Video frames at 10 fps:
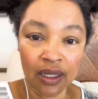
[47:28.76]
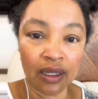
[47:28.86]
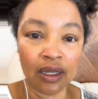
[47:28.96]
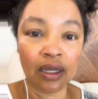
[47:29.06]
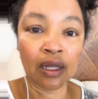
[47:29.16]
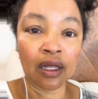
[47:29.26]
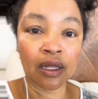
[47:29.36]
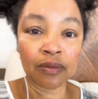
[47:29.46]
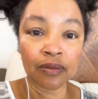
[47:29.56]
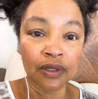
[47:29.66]
do it,
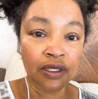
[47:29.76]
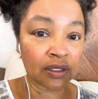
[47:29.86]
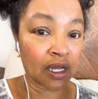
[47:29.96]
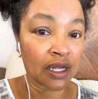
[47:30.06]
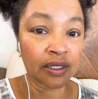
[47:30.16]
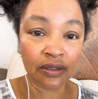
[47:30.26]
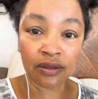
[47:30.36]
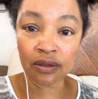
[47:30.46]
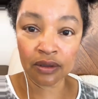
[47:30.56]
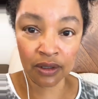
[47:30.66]

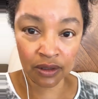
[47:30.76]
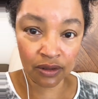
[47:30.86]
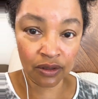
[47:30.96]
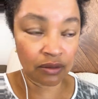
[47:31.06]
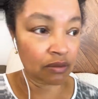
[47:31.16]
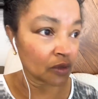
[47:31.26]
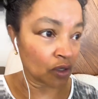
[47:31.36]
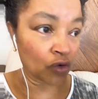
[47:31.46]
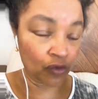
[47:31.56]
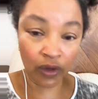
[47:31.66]
because God
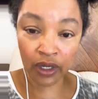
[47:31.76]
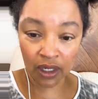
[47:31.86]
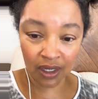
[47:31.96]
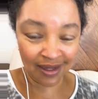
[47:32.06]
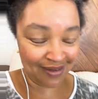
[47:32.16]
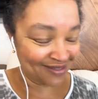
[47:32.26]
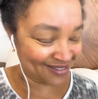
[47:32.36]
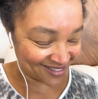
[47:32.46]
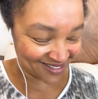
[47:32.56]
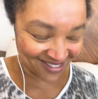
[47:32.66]
is over
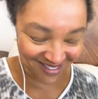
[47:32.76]
it.